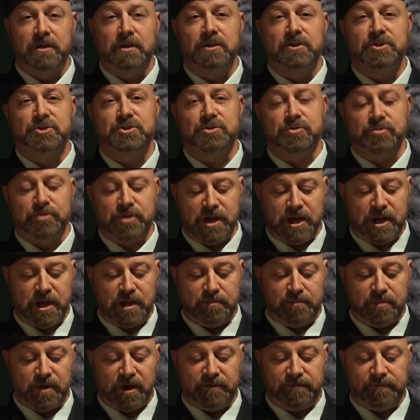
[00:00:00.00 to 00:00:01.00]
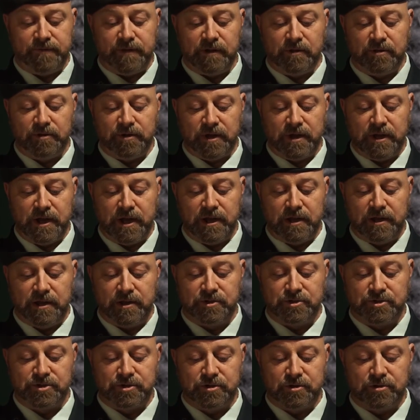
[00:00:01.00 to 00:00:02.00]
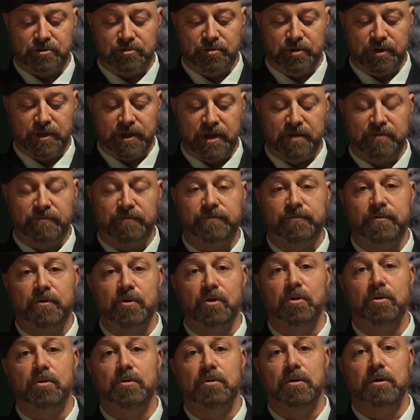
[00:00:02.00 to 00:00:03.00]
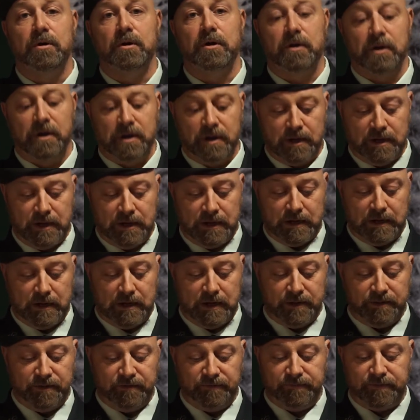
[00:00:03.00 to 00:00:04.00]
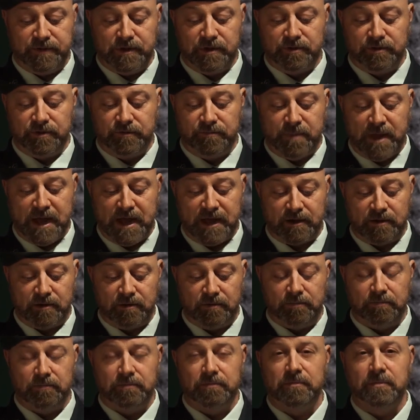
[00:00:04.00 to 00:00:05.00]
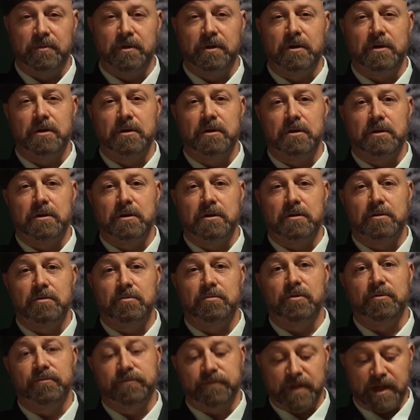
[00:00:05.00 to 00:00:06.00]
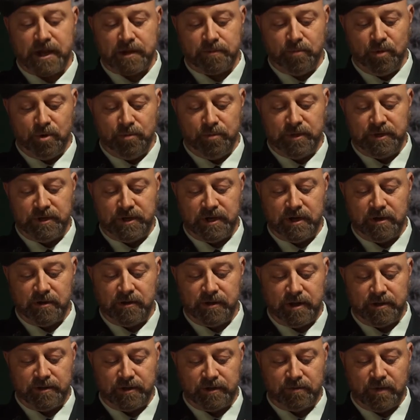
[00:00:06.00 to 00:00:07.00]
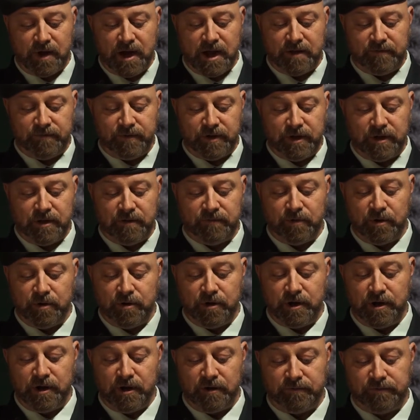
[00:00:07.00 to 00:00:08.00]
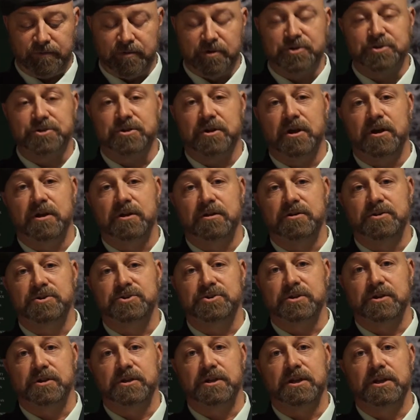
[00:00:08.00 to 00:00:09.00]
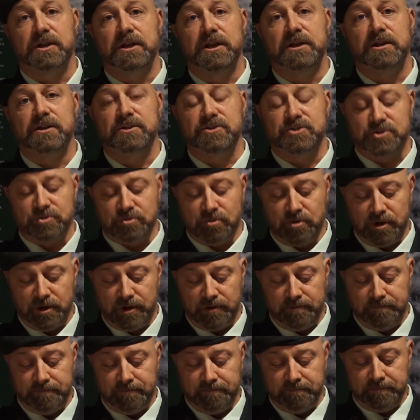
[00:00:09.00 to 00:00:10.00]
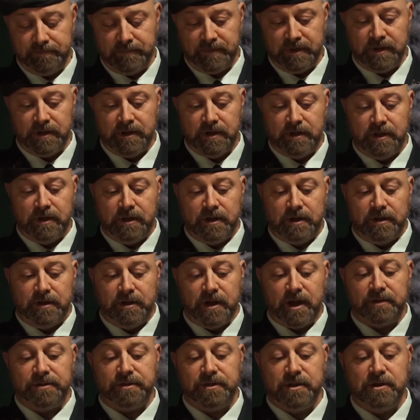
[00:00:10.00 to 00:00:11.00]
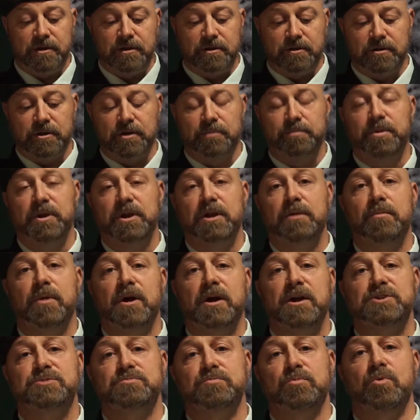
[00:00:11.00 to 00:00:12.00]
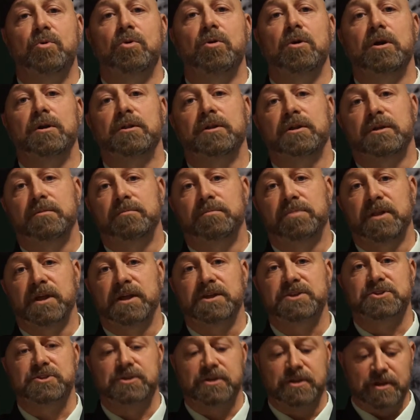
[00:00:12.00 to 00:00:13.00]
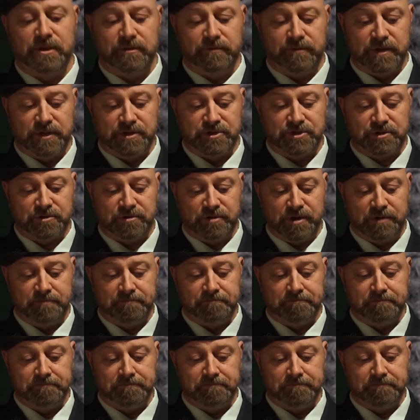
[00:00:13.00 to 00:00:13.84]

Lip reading: so named by fellow Canadians who were then foe on the field of battle. Reflect momentarily on the gravity of earning our first honors on Canadian soil. Nothing could epitomize more the complexity of history.